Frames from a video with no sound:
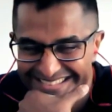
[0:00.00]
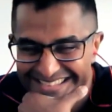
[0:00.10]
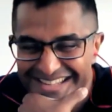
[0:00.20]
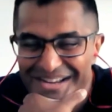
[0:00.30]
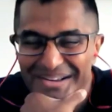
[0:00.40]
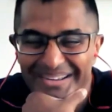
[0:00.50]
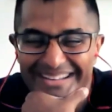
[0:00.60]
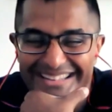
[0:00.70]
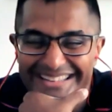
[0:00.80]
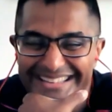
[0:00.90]
just keep
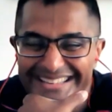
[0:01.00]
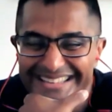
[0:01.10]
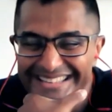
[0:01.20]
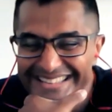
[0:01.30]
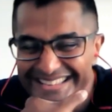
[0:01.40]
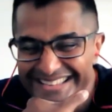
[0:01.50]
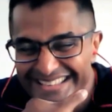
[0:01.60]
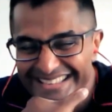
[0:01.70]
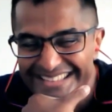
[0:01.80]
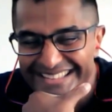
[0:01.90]
on my head.